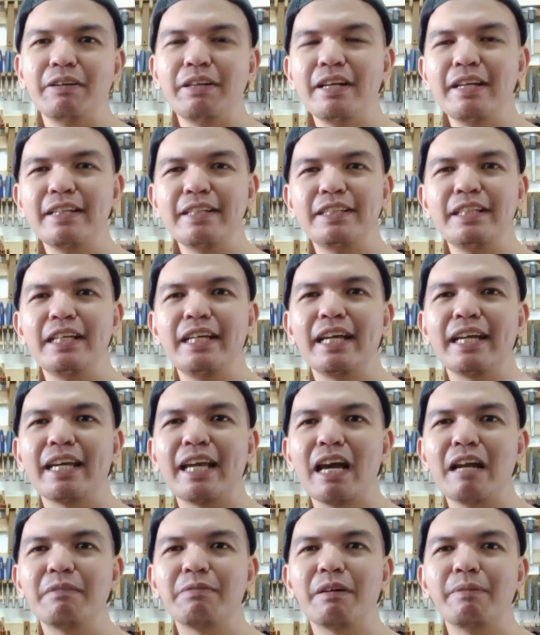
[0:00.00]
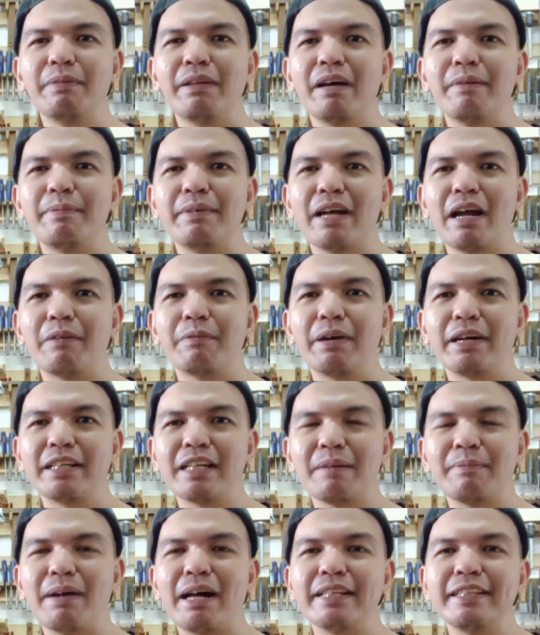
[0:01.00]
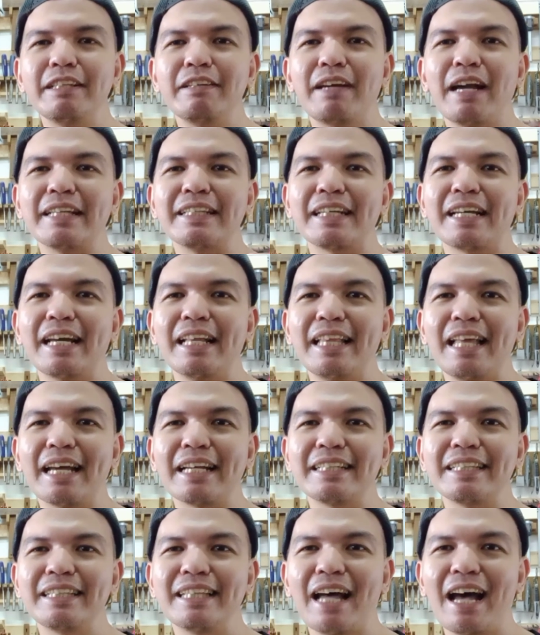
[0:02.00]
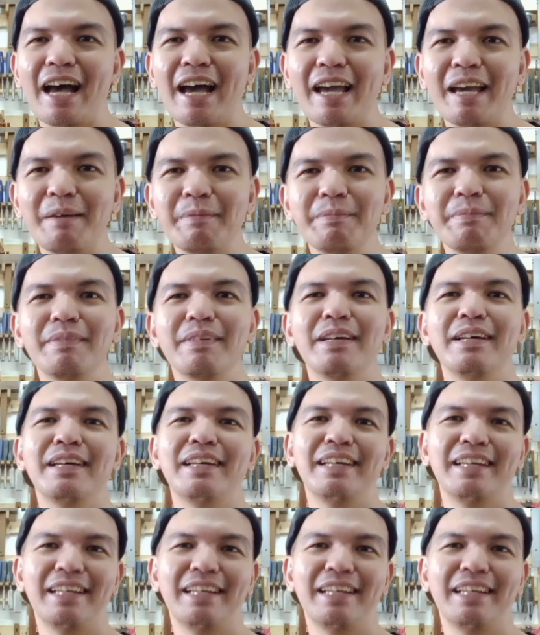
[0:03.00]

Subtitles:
So this is Gene again from 11.9 Workshop. I'll see you guys again next time.